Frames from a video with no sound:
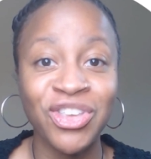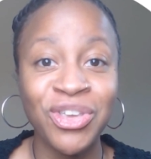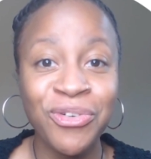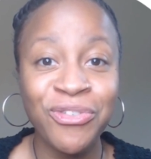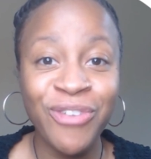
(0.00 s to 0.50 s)

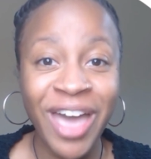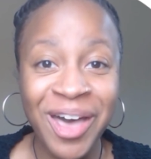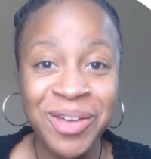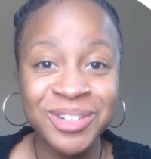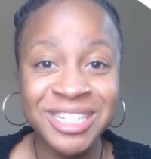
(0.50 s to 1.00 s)
You
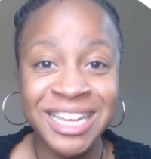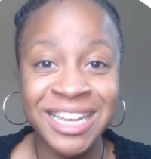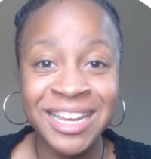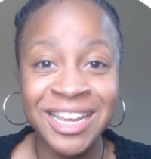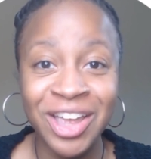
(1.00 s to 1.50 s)
found
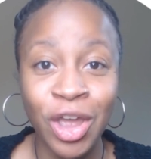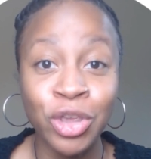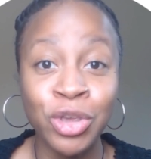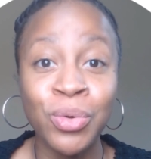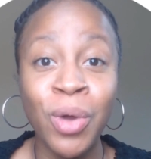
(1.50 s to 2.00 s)
it.
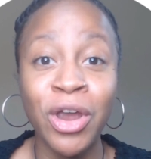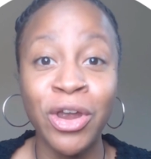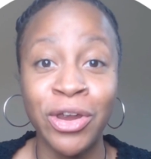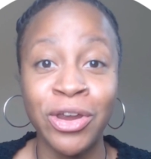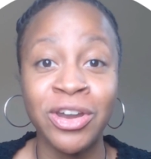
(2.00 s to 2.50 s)
You
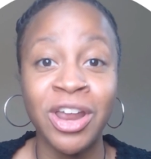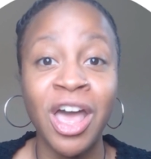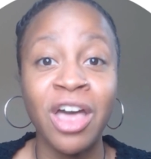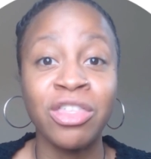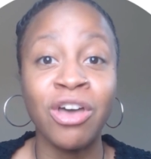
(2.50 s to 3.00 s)
heard
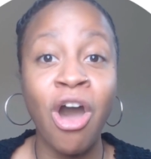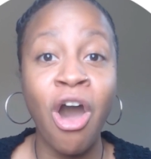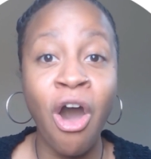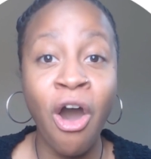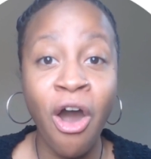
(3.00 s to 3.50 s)
the
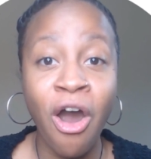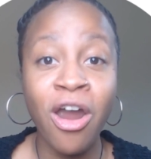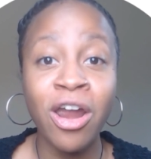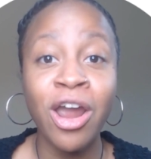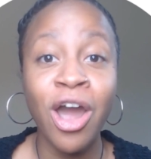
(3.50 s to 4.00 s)

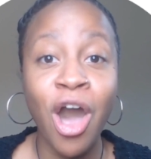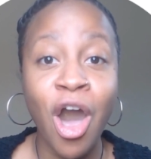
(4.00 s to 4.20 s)
R-O-C